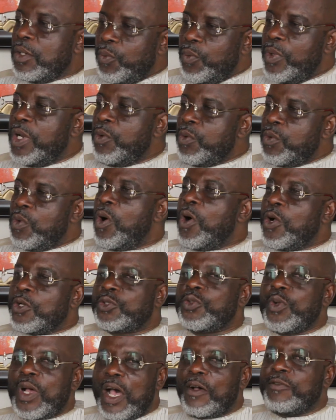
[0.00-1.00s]
We will
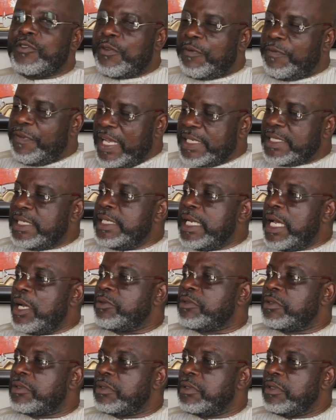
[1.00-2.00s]
also have to fashion
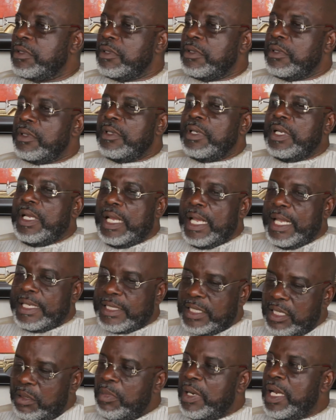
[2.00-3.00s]
out a
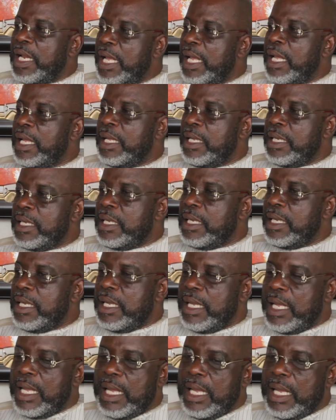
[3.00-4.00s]
similar,
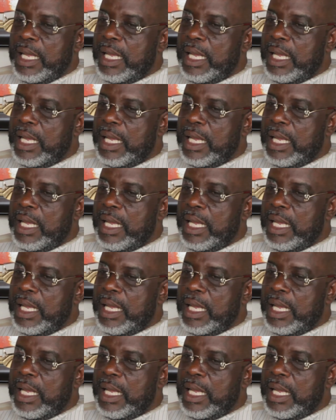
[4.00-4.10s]
uh, uh,